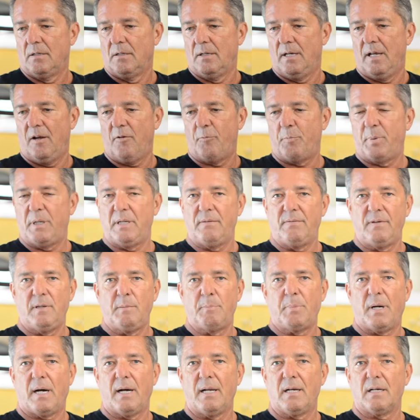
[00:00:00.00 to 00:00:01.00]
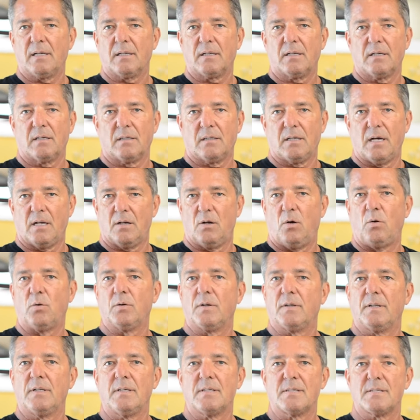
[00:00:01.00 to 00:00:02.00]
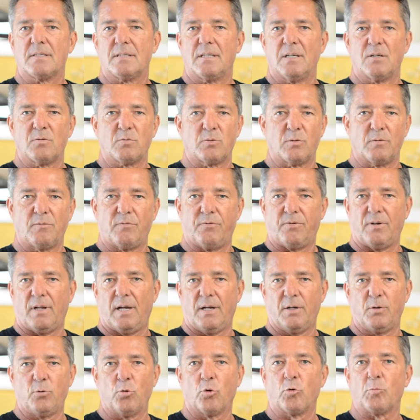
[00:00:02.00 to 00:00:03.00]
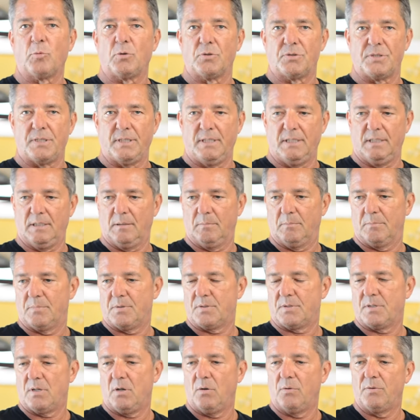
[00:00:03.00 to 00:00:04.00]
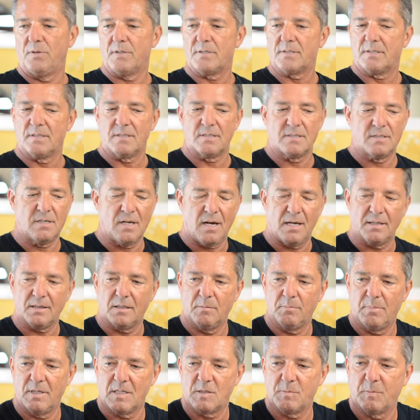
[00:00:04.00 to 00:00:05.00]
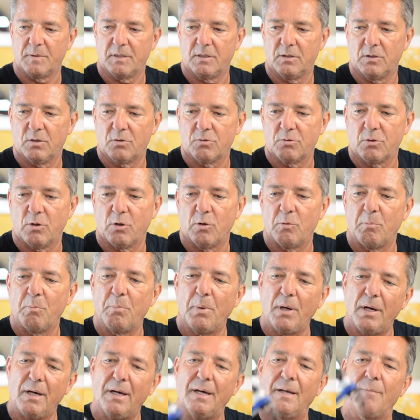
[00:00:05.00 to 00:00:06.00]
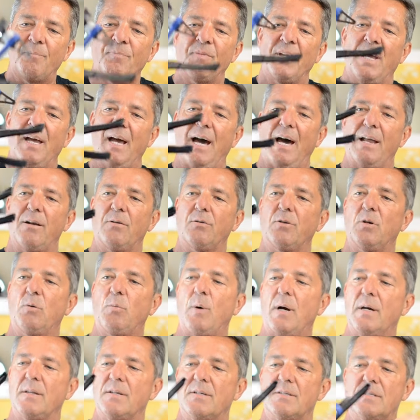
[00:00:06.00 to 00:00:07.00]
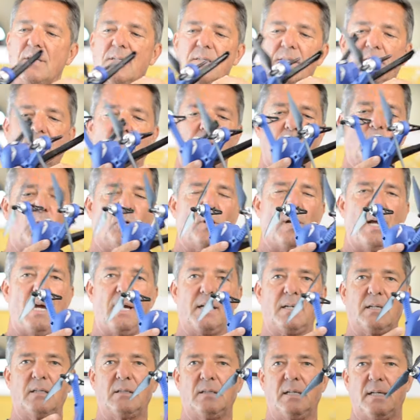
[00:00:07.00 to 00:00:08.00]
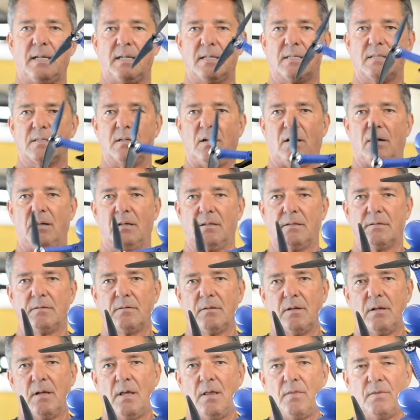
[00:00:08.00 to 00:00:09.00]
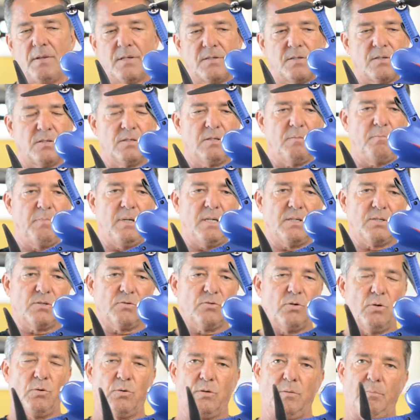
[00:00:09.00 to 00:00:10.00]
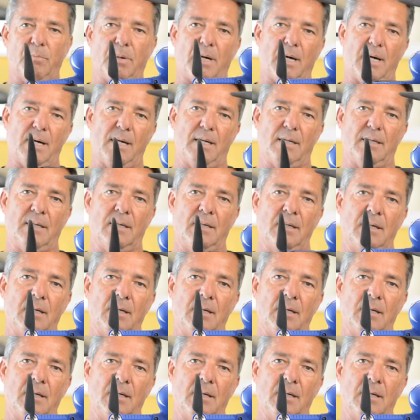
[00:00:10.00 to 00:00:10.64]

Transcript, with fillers: FPV pilot got hold of this, this would fly normal to him. So this is not the best beginner drone, but I don't know why this doesn't get more accolades on this is the best drone to buy